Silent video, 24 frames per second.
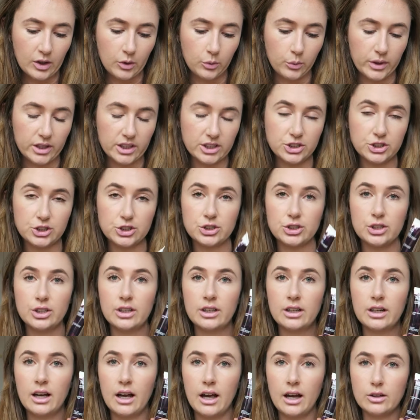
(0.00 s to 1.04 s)
which
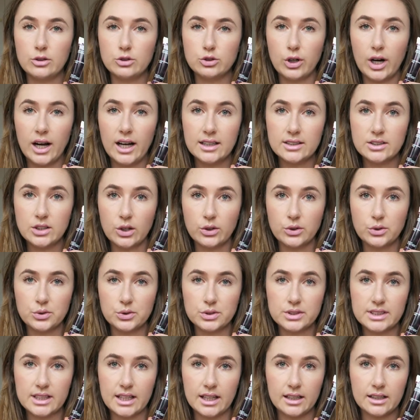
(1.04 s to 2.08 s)
dries on your
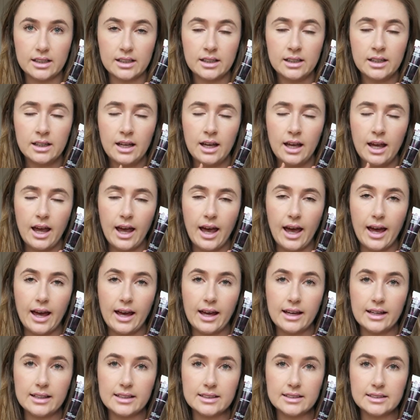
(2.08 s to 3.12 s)
skin,
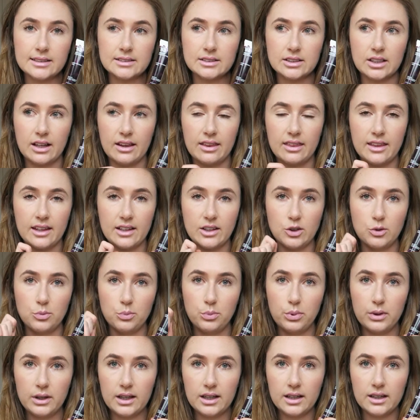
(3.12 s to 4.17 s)
and then you
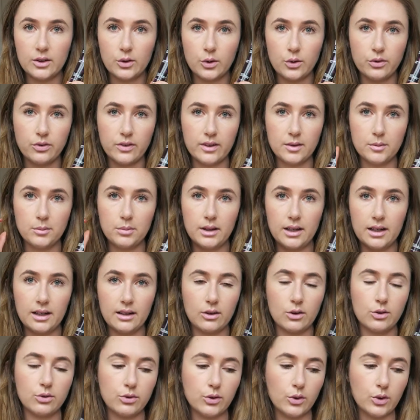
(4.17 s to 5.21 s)
peel it off, and
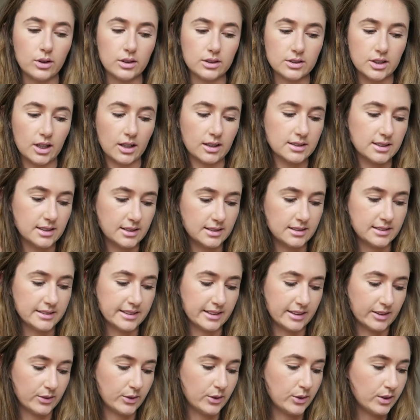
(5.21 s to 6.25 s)
peeling off all the toxins
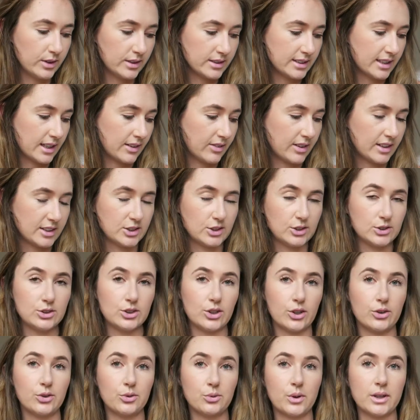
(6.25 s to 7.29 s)
and all the stuff that you
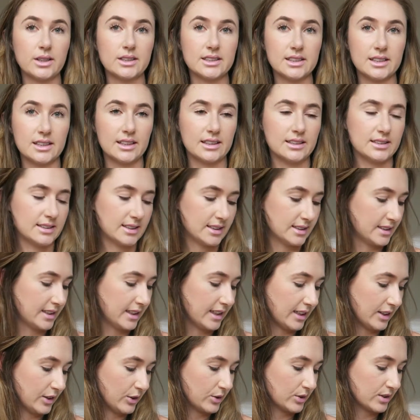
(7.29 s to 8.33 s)
don't want
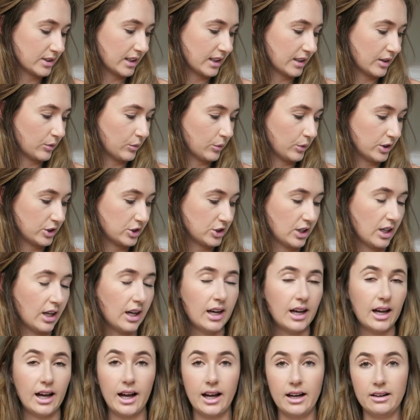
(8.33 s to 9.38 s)
sitting in your skin, which
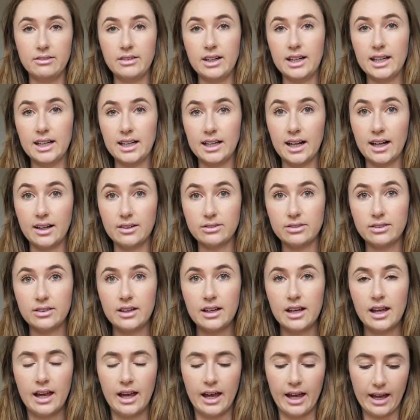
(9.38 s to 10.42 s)
I really love.
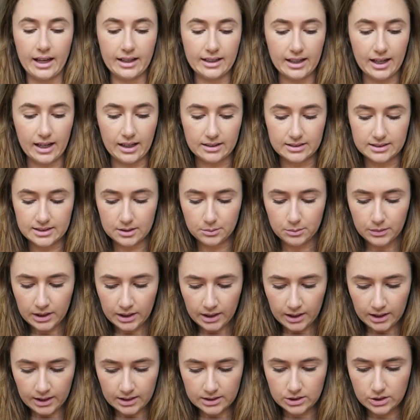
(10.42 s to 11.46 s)
And now,
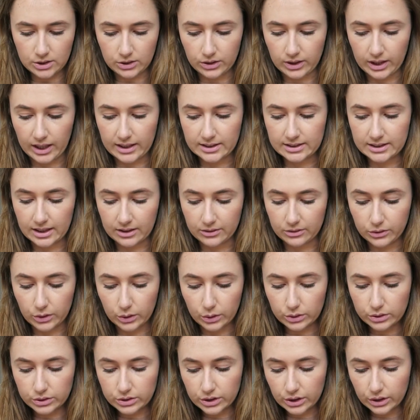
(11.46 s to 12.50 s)
similarly to that, I've
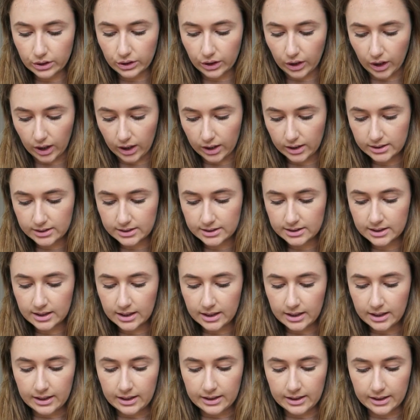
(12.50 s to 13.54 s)
also got
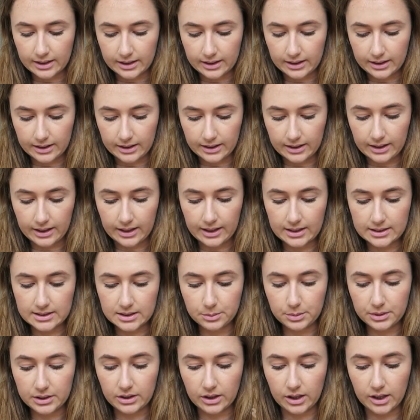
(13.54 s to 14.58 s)
the
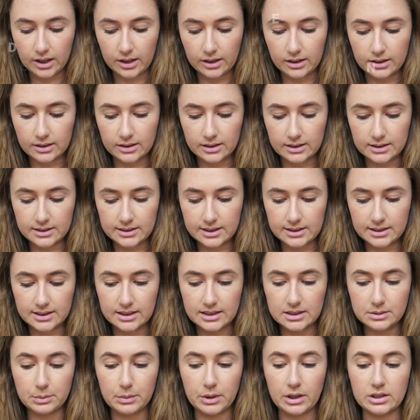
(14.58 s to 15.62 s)
Elizabeth Arden City
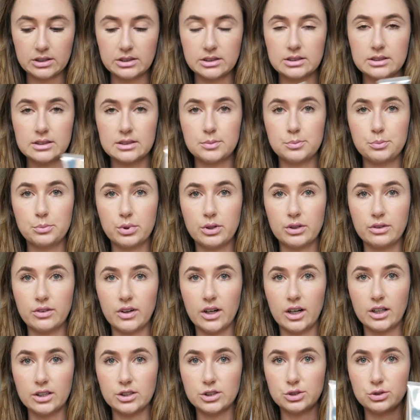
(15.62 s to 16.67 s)
Smarts
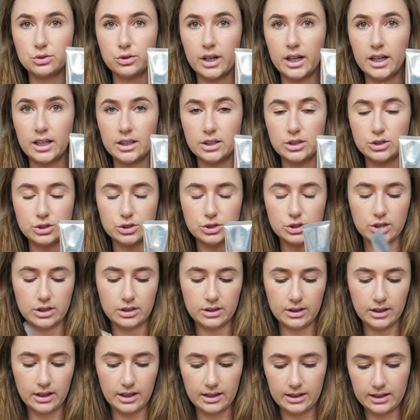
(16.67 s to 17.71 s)
Provage range.
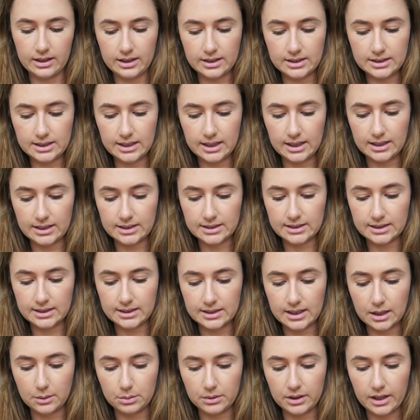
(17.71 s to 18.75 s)
This is the
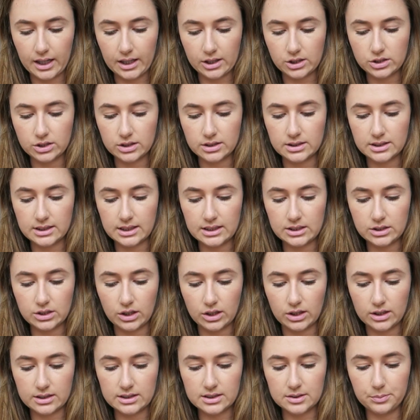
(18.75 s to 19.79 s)
double action
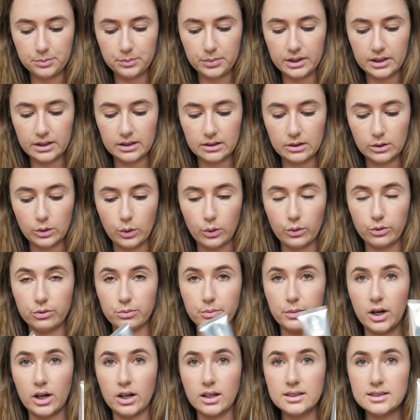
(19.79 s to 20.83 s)
detox peel off
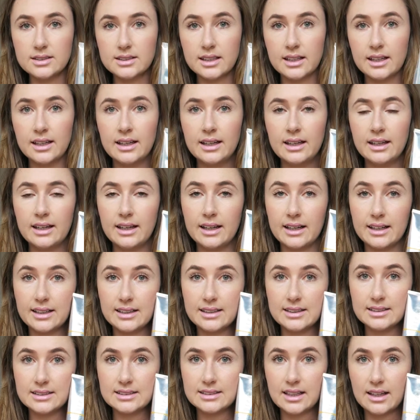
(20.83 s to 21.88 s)
mask. It
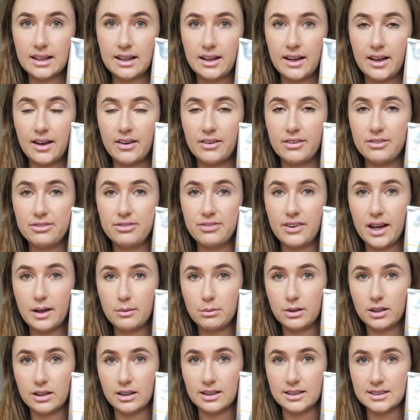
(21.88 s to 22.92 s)
is
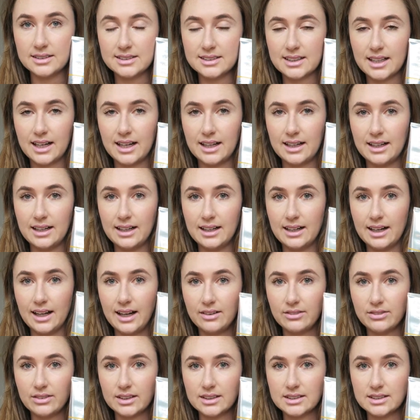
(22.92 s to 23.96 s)
fabulous. I
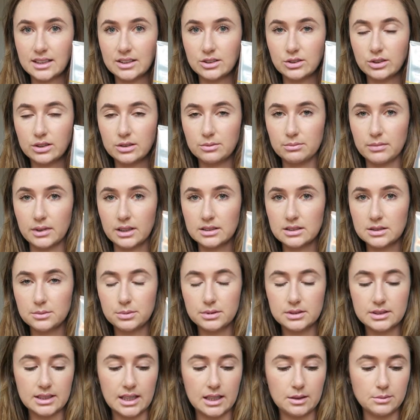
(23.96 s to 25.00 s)
love this. I do it
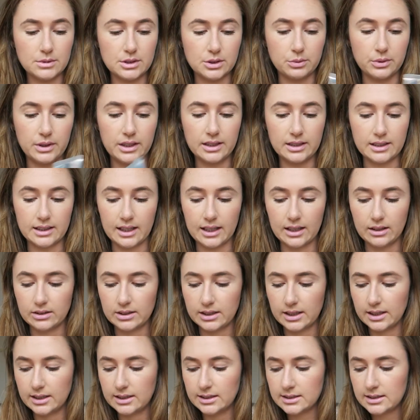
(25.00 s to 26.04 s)
multiple times a week
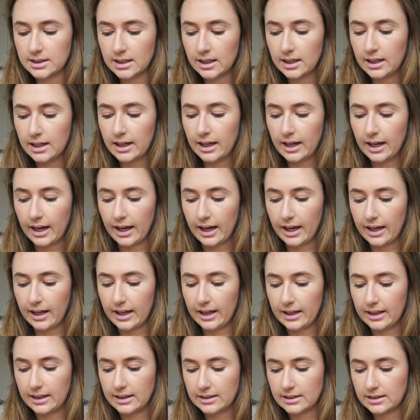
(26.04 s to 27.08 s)
nowadays,
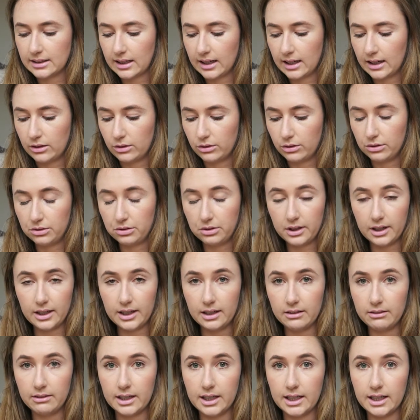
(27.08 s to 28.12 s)
and I
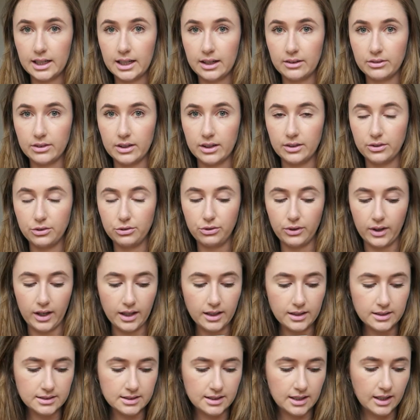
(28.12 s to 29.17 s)
really love the
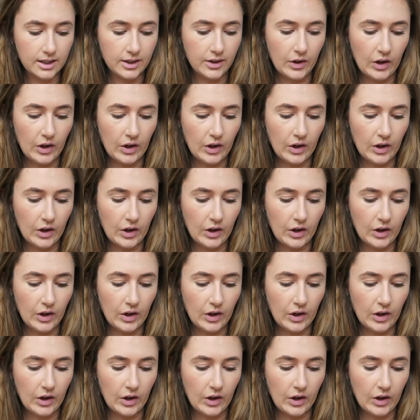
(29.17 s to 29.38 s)
effect.